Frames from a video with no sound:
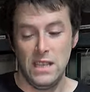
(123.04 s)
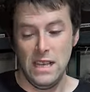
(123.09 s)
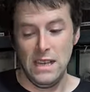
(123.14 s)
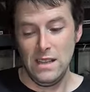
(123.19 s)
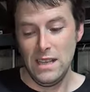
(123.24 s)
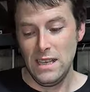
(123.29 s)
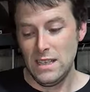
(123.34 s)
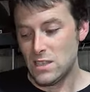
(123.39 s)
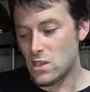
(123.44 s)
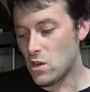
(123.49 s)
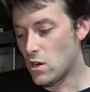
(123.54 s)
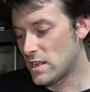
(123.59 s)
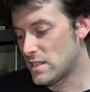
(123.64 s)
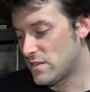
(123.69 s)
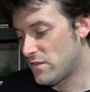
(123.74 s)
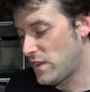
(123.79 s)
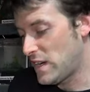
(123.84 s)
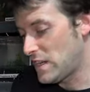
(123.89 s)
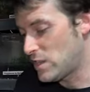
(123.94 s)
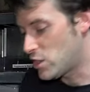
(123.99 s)
see these
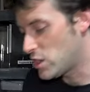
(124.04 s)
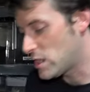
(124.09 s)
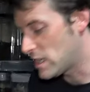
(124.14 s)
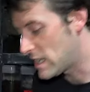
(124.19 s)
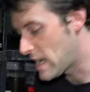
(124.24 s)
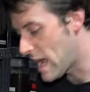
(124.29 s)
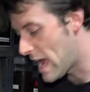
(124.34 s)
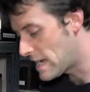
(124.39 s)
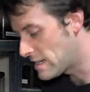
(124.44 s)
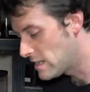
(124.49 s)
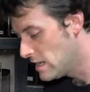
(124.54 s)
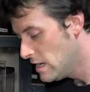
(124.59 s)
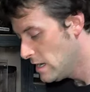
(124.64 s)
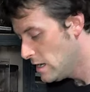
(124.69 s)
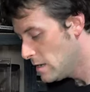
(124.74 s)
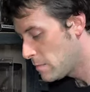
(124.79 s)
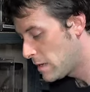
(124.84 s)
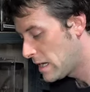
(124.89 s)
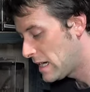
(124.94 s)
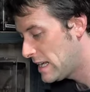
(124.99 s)
guys featured again,
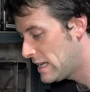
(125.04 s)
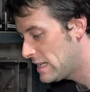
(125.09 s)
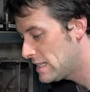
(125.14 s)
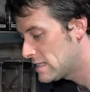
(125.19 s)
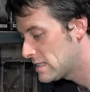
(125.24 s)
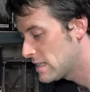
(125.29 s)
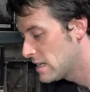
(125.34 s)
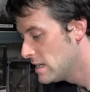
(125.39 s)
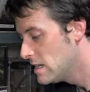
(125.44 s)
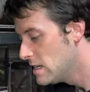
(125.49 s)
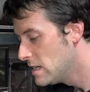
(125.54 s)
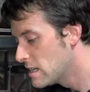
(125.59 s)
please